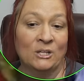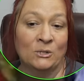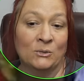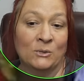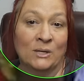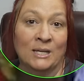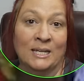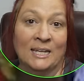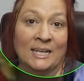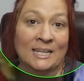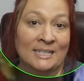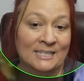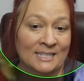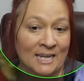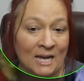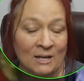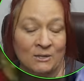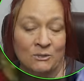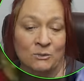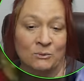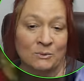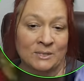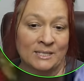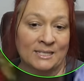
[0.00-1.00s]
you can get
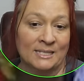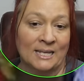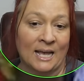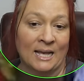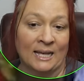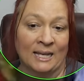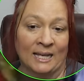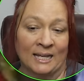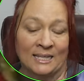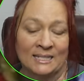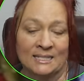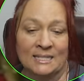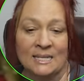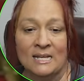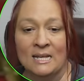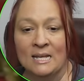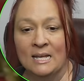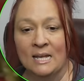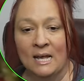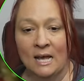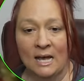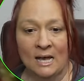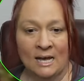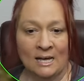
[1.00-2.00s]
down to a second.
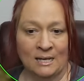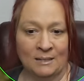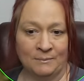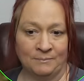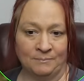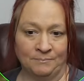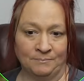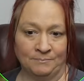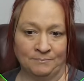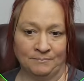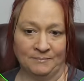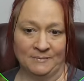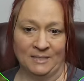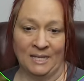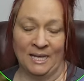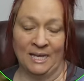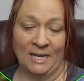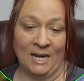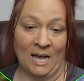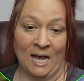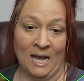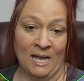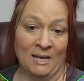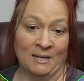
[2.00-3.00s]

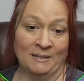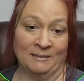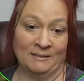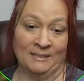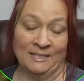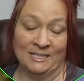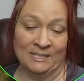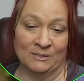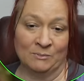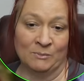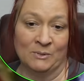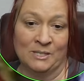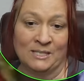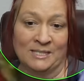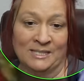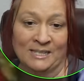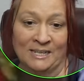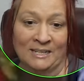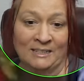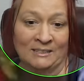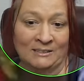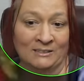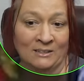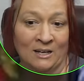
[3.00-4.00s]
This was
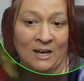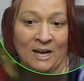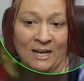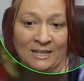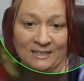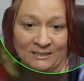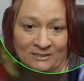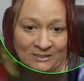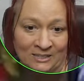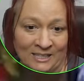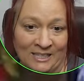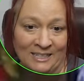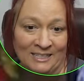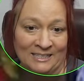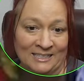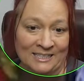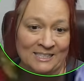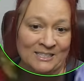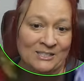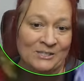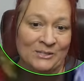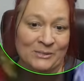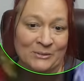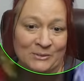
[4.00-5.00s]
a lot, looking at
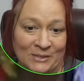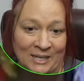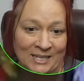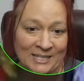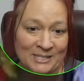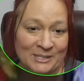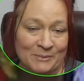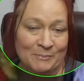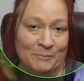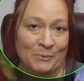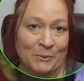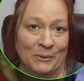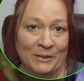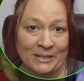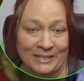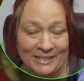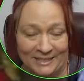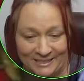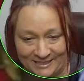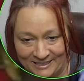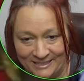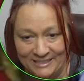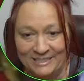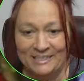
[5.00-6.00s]
these two guns
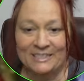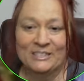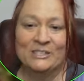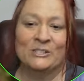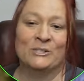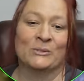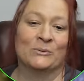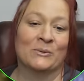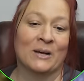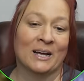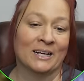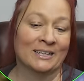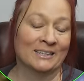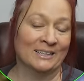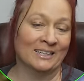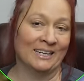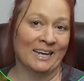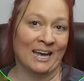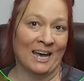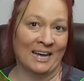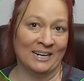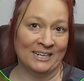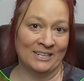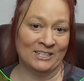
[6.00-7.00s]
pointed directly
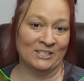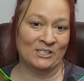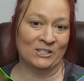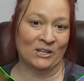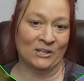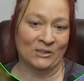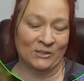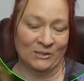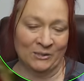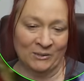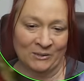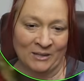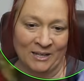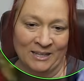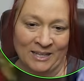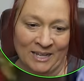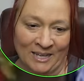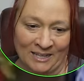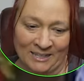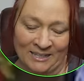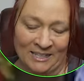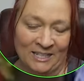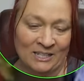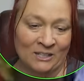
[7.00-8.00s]
at each other.
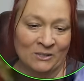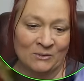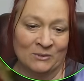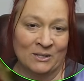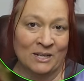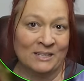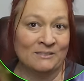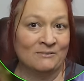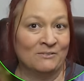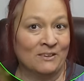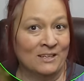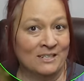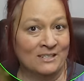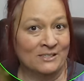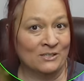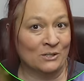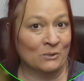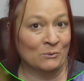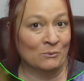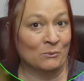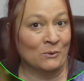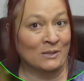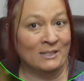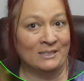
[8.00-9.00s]
You know, gunfights
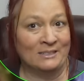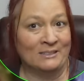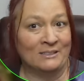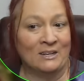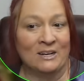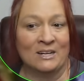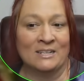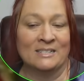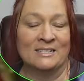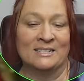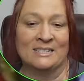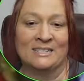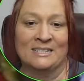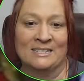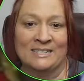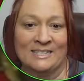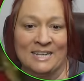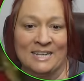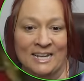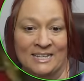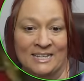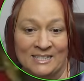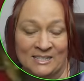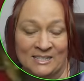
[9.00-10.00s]
are won and lost in
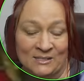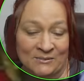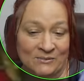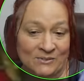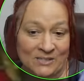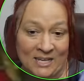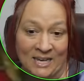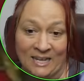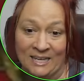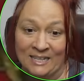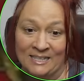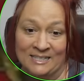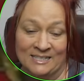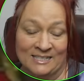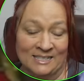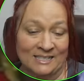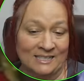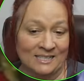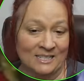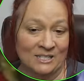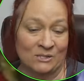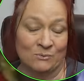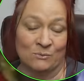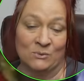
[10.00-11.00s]
tenths of seconds, and
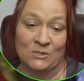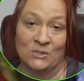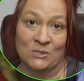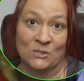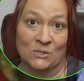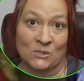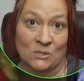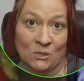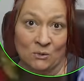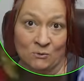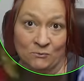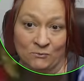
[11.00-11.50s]
this was so